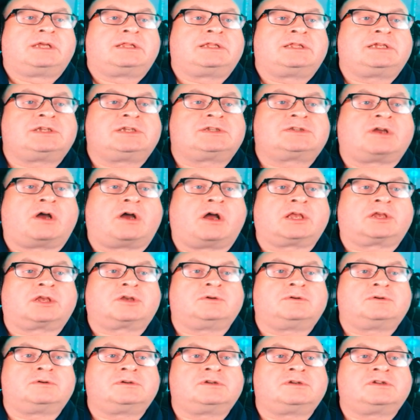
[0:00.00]
These tight
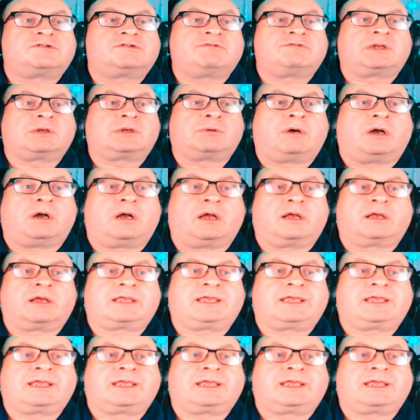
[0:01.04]
corners require